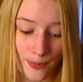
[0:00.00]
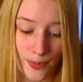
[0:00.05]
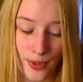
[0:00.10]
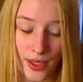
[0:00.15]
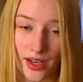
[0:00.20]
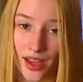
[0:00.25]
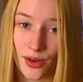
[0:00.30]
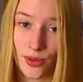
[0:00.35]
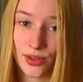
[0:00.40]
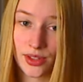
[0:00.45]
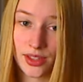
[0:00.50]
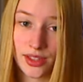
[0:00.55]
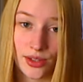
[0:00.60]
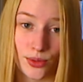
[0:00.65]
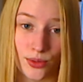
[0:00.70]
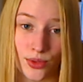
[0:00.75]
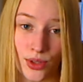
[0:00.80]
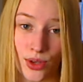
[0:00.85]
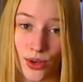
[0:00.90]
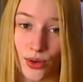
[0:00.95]
but I really
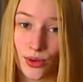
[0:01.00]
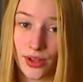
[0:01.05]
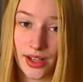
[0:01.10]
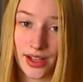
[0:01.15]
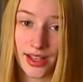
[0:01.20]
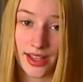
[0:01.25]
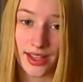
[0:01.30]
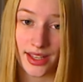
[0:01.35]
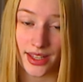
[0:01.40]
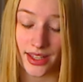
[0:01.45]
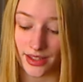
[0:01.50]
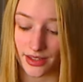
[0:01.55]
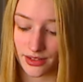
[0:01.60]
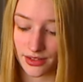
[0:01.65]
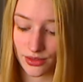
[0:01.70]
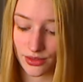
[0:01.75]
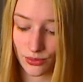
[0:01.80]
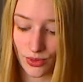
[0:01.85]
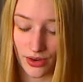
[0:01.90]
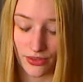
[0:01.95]
don't know, and I
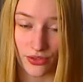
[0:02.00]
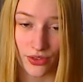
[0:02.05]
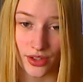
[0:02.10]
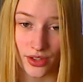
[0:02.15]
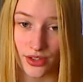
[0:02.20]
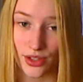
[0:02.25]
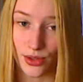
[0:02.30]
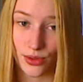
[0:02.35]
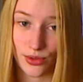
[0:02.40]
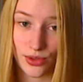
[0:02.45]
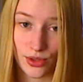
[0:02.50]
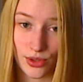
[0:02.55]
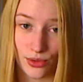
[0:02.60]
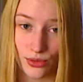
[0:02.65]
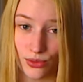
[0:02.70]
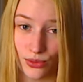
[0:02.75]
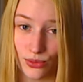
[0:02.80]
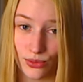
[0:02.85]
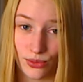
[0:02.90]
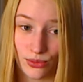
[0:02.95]
can't reference you
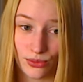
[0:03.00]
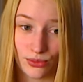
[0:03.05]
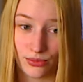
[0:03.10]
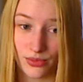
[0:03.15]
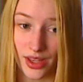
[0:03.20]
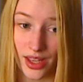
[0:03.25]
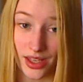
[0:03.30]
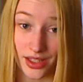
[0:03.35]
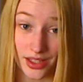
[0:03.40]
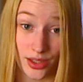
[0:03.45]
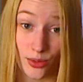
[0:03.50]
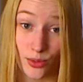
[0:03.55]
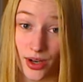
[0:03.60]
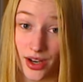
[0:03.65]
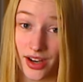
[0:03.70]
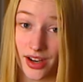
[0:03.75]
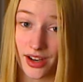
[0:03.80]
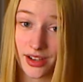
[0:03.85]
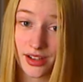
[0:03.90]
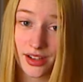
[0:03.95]
to
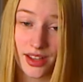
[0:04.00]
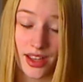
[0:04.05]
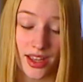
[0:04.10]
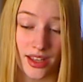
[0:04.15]
anywhere,